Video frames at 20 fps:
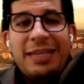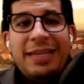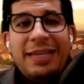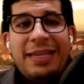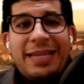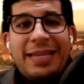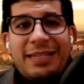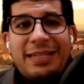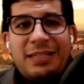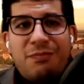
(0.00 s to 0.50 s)

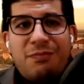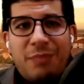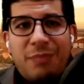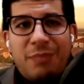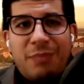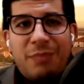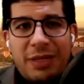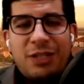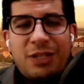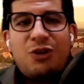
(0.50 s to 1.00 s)
it is
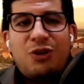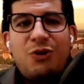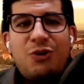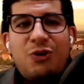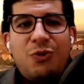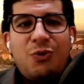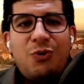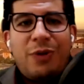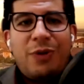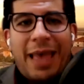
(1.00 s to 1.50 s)
meant
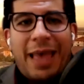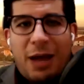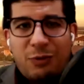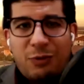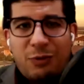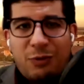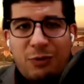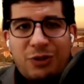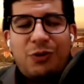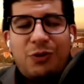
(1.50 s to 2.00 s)
to
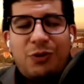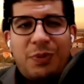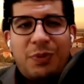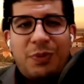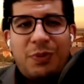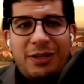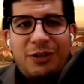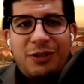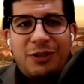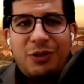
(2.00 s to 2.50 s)
counter
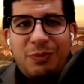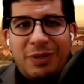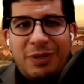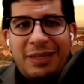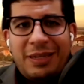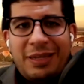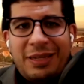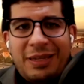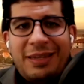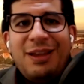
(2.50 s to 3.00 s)
European
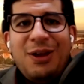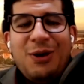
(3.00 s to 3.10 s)
hegemony